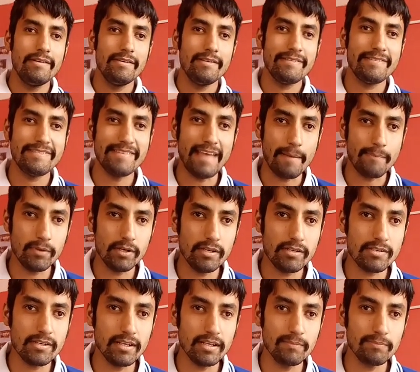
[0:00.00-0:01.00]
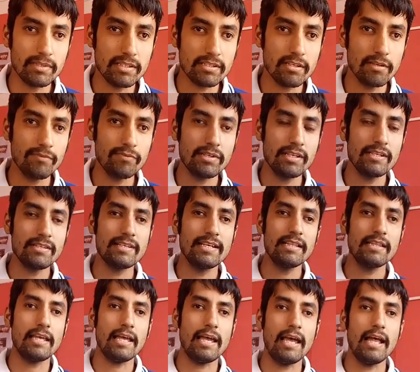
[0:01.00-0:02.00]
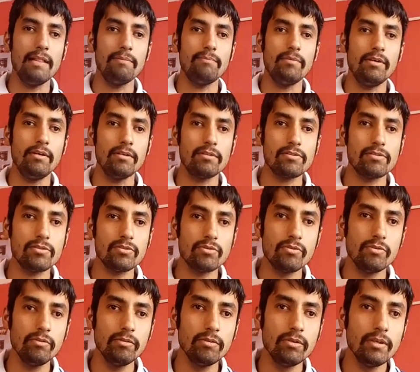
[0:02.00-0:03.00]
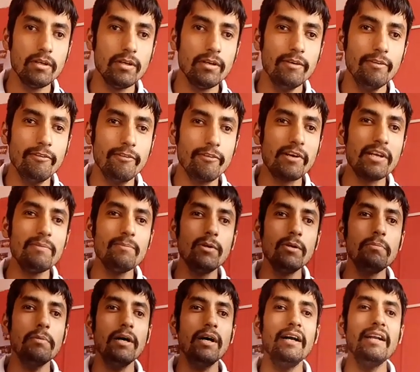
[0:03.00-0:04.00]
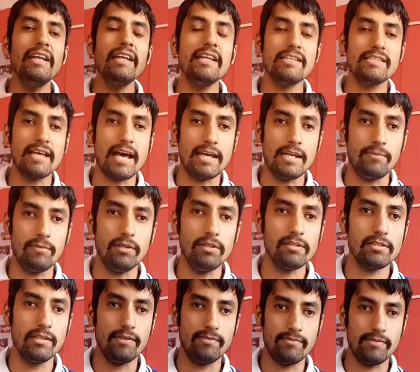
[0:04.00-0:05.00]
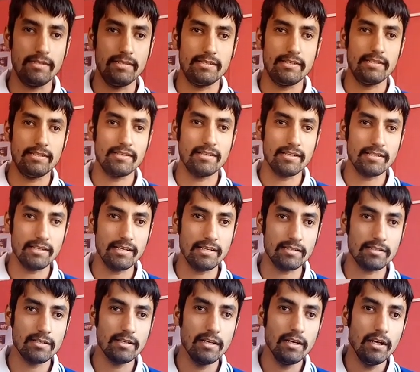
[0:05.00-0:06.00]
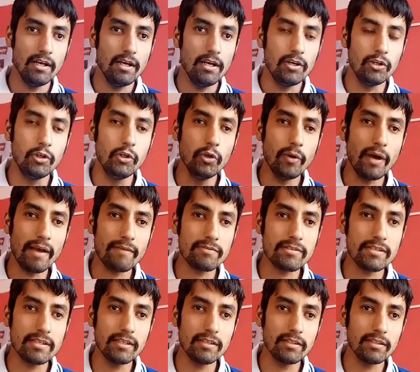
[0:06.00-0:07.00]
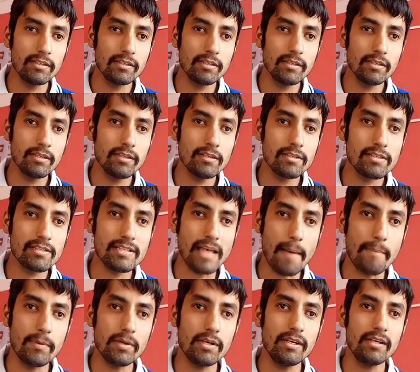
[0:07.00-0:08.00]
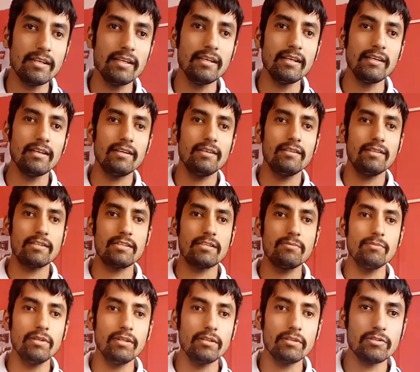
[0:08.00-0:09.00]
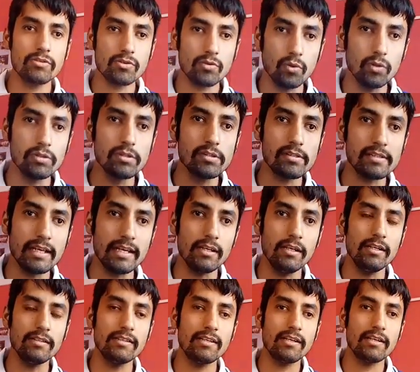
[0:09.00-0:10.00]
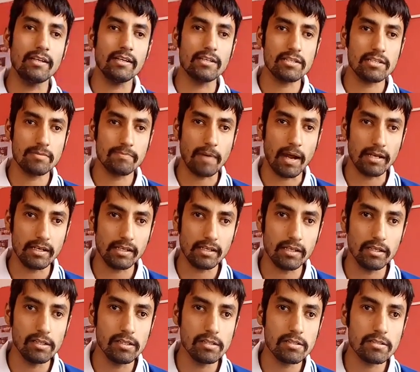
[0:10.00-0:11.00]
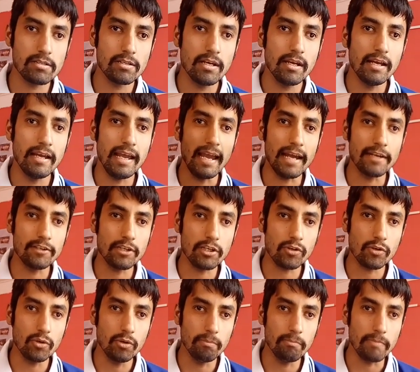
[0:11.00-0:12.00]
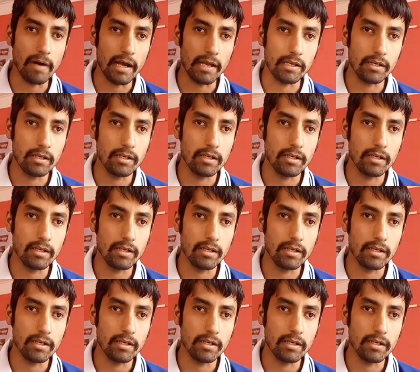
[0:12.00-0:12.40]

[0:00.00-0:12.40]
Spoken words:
Separation of the substances help us to remove undesirable substances, such as you have seen separating the small stones and other dust particles at your home by